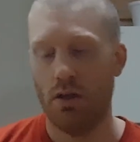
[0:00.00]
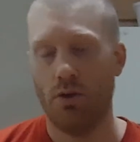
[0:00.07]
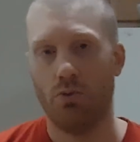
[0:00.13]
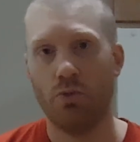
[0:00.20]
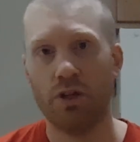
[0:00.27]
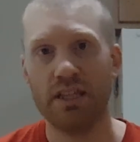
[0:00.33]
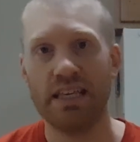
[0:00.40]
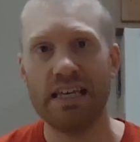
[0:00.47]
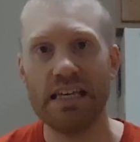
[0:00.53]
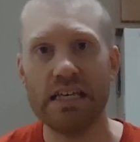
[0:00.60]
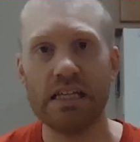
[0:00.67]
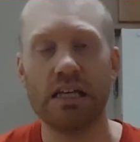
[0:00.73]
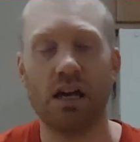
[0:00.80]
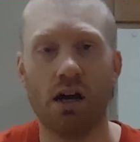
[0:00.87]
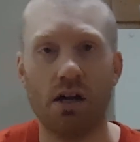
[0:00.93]
when he
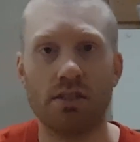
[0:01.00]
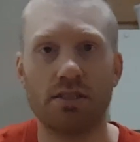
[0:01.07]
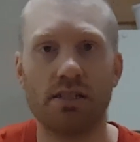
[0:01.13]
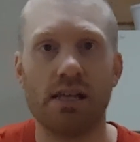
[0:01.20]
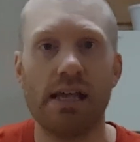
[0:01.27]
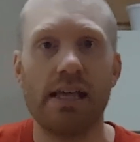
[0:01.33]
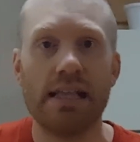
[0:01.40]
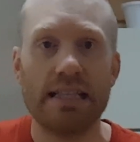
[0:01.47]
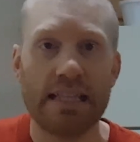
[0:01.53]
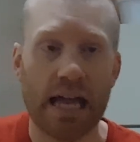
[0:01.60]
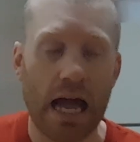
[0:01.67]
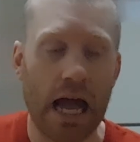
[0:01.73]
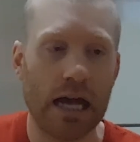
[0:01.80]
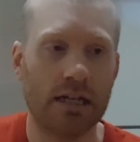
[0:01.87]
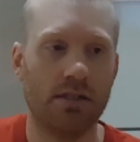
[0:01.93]
cuts
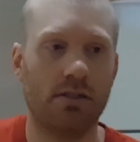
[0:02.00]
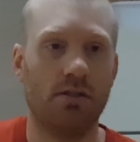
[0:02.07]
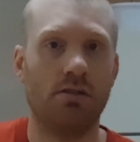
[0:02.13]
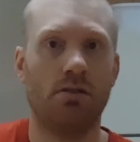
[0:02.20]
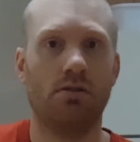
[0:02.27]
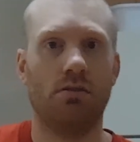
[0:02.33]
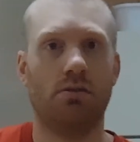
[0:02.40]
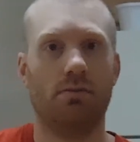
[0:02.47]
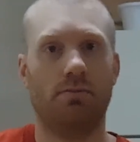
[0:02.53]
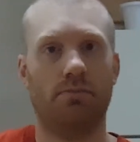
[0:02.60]
taxes.